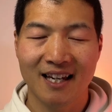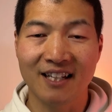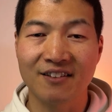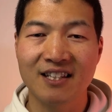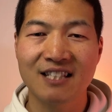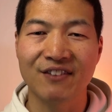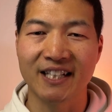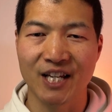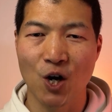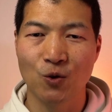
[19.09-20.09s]
In this
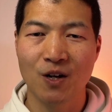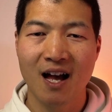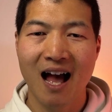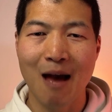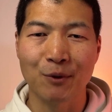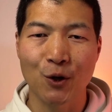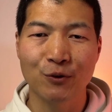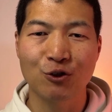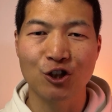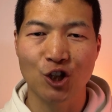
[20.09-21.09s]
video, I'm going
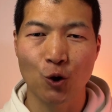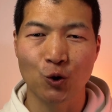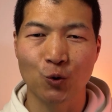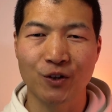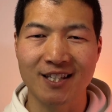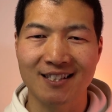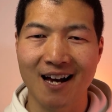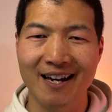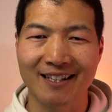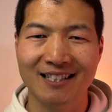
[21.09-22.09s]
to show you the
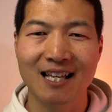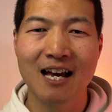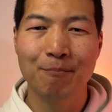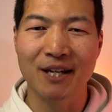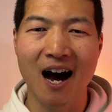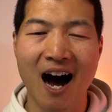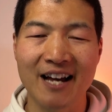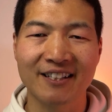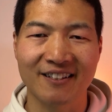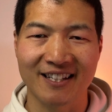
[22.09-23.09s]
science
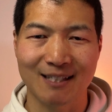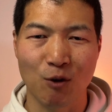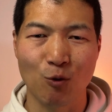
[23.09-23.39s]
behind these